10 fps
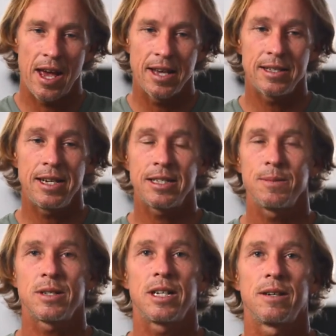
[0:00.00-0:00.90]
Says to
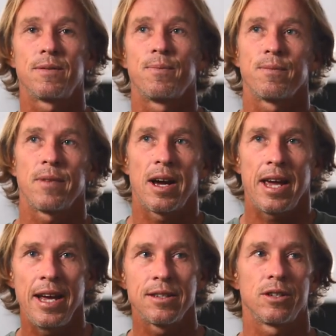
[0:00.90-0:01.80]
himself, I
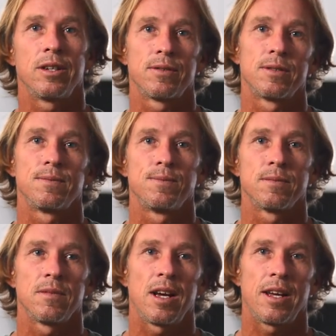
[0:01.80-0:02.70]
can surf.
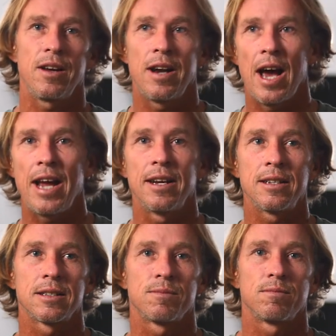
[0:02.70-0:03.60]
Like, I don't hate
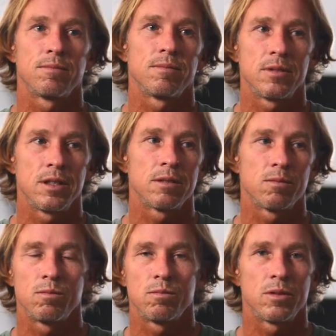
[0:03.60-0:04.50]
it, just
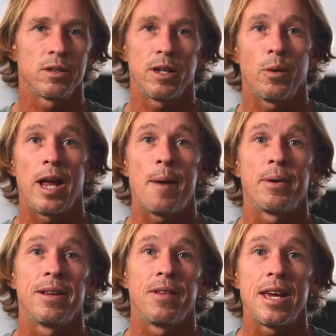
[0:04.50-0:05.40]
don't know what
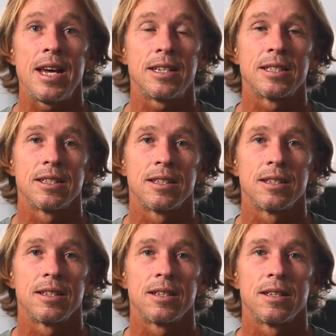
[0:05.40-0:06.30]
happened in the heat.
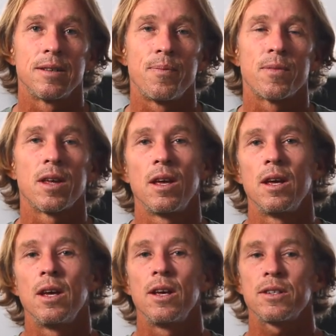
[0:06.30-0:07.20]

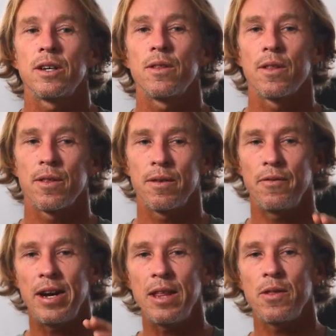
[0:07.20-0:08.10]
So, the
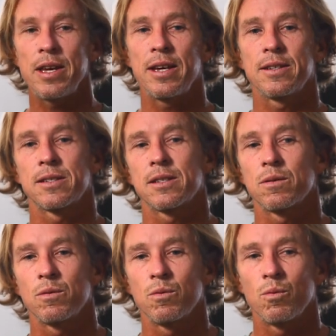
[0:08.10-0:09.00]
funny thing is,
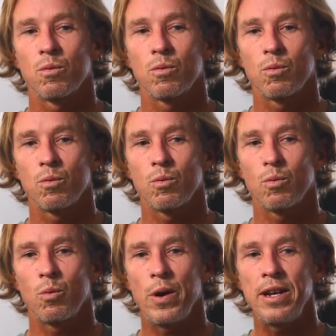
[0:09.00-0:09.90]

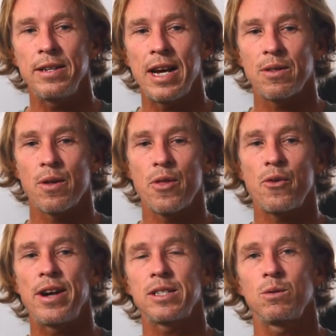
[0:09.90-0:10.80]
when you take the
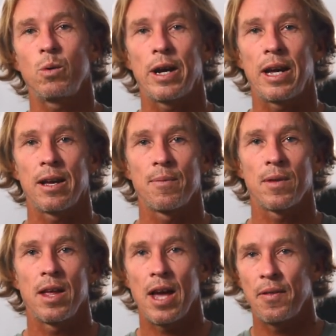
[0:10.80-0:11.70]
threat away
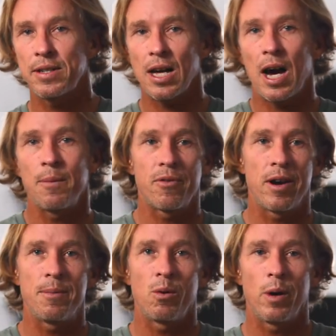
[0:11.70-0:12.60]
and the time
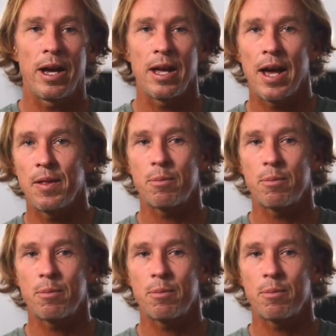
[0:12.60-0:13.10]
frame away and the